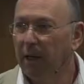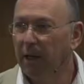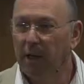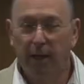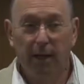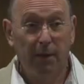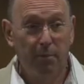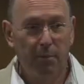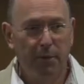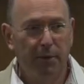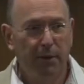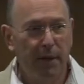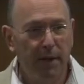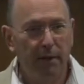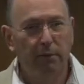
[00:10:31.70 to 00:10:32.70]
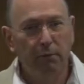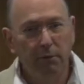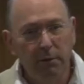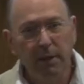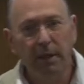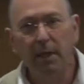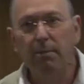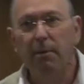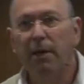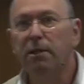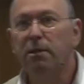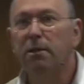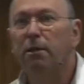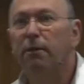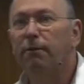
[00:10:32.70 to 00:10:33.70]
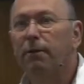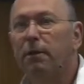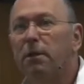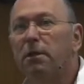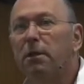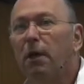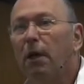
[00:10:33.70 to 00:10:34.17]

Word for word: Um, that really makes a difference.